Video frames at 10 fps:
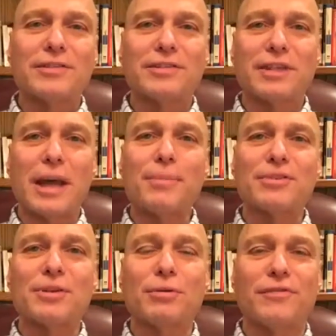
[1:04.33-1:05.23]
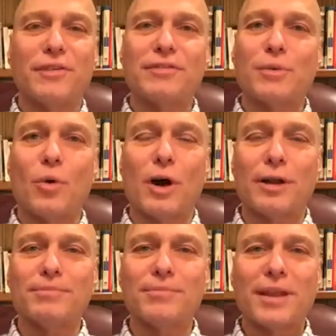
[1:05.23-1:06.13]
this is episode
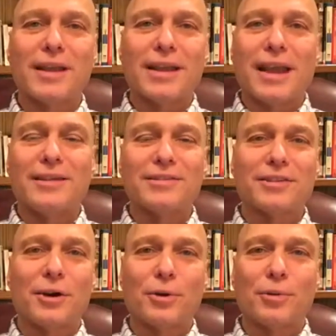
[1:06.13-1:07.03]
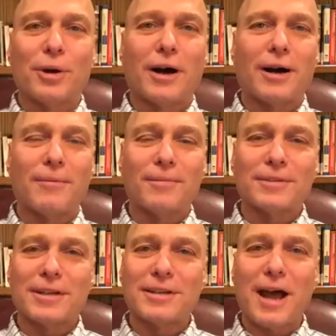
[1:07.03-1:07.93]
51, and so
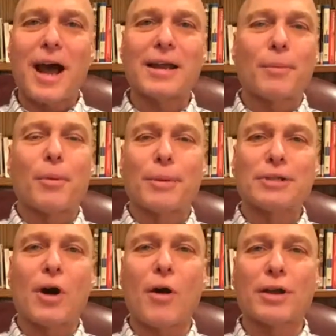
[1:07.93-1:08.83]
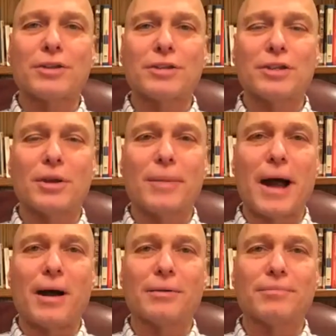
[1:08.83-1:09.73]
tonight I'm going to be talking to you
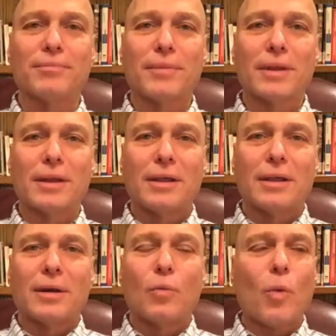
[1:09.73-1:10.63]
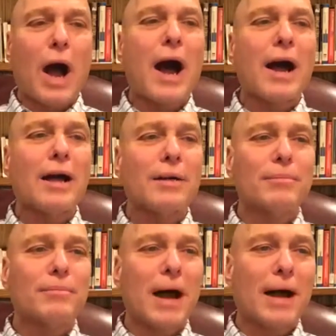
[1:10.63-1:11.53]
about why
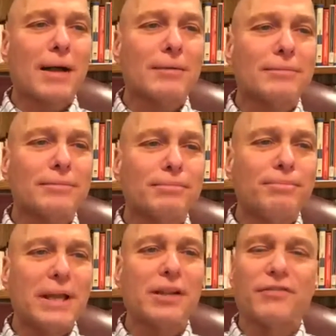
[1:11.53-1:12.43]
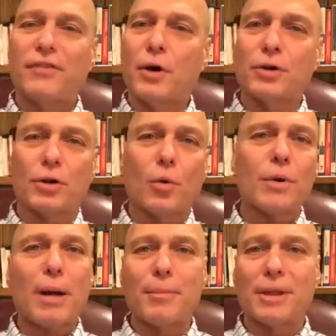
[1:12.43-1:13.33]
my biggest failure,
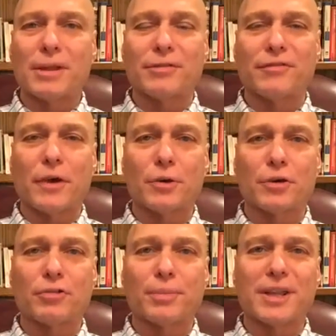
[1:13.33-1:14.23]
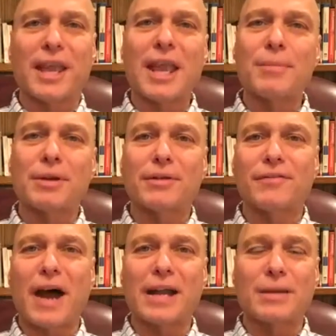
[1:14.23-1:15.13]
one of my biggest failures, became a
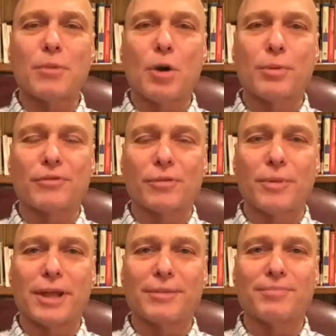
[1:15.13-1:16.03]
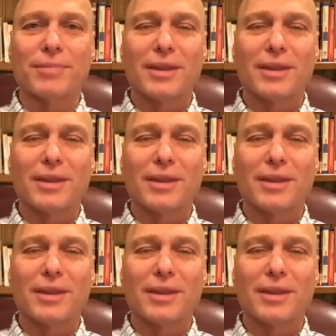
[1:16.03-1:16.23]
defining moment for me.